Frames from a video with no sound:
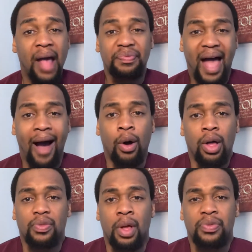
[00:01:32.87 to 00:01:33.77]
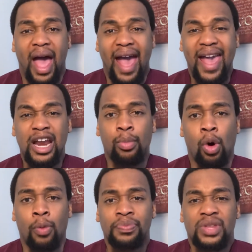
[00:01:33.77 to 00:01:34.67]
Now, that
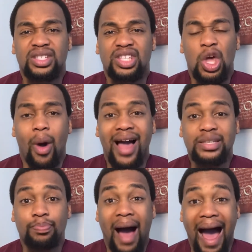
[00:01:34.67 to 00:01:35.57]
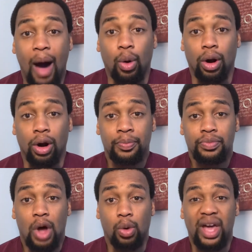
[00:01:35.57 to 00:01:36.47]
animal still has power,
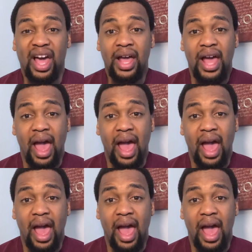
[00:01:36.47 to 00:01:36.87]
okay?